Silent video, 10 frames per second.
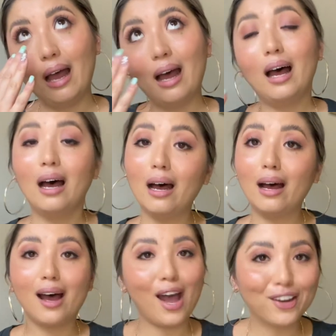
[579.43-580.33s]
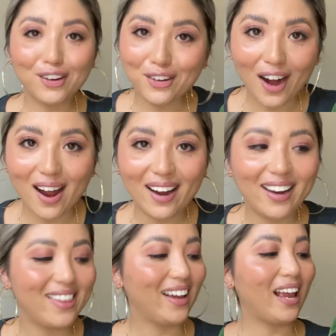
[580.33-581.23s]
I could
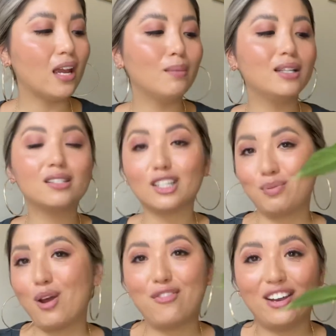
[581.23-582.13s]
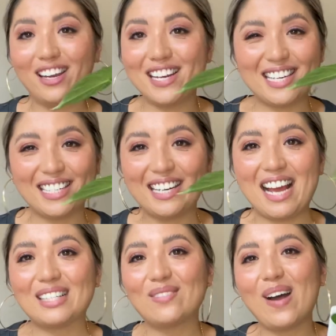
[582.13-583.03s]
cry. They came in such perfect condition
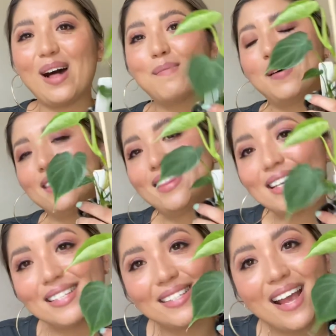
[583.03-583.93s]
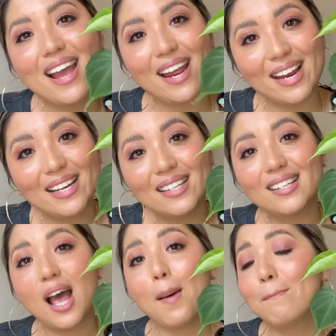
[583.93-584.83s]
as well, but this is
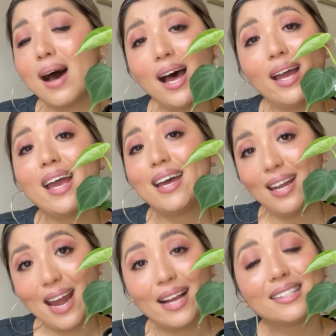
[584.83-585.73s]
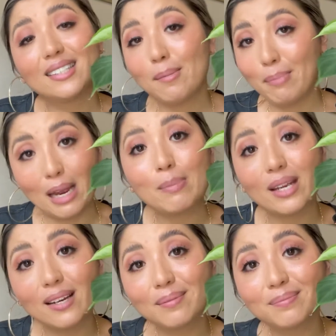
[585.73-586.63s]
my next
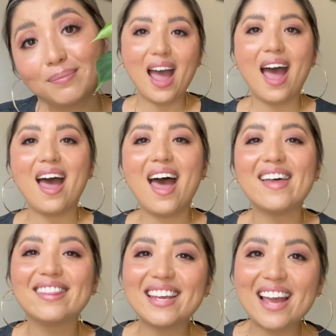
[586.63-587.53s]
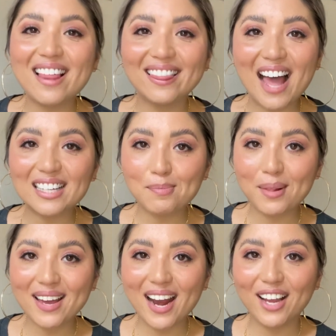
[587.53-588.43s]
baby. And the last
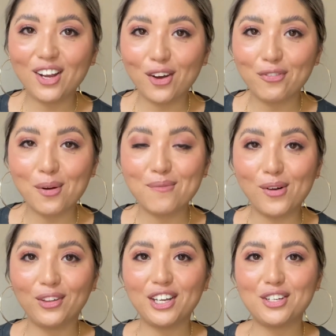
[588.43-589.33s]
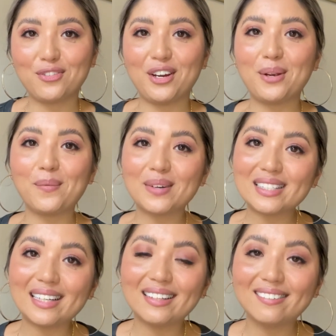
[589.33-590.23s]
plant I got from Foliage Freak was
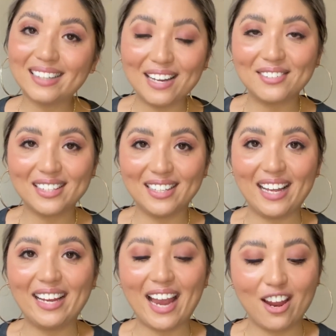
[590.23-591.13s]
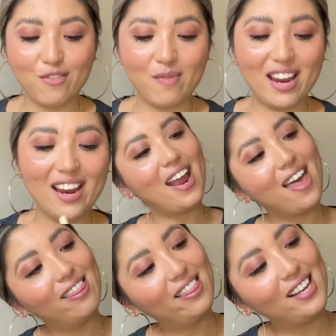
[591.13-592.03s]
a little gift that they gave me,
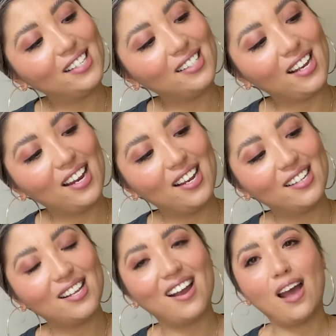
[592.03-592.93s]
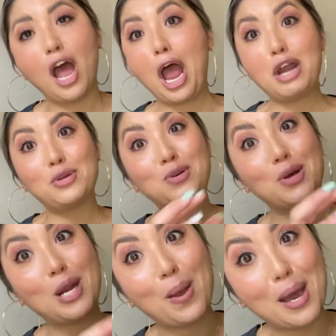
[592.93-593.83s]
and this is, I do
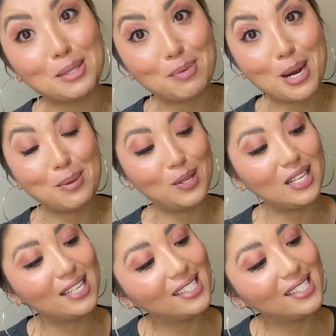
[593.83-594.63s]
not know how to pronounce this,